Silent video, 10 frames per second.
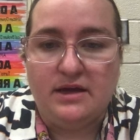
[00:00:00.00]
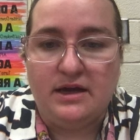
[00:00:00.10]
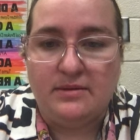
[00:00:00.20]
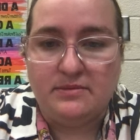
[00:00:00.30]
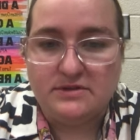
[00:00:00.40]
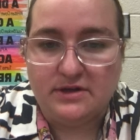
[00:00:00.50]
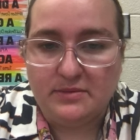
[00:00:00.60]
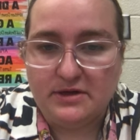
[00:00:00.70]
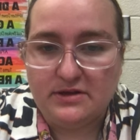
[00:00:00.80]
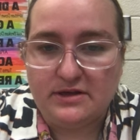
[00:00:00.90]
So I'm
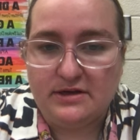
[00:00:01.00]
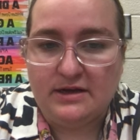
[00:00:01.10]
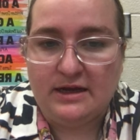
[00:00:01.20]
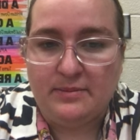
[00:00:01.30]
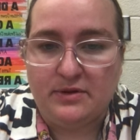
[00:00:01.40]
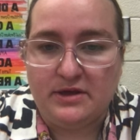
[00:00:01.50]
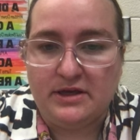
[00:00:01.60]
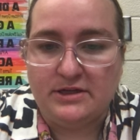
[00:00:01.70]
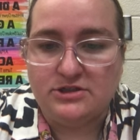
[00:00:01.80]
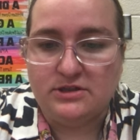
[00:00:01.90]
going to click on
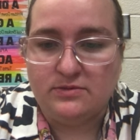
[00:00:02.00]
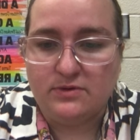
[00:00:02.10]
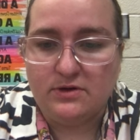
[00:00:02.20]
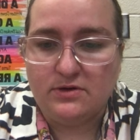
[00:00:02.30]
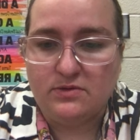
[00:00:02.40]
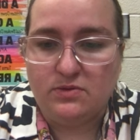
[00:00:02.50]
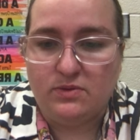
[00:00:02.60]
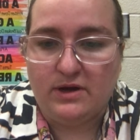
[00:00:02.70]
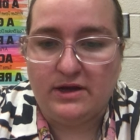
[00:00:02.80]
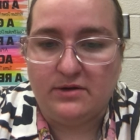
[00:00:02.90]
application
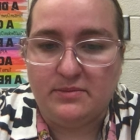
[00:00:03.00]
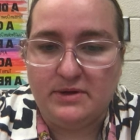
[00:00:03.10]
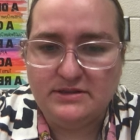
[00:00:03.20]
requirements.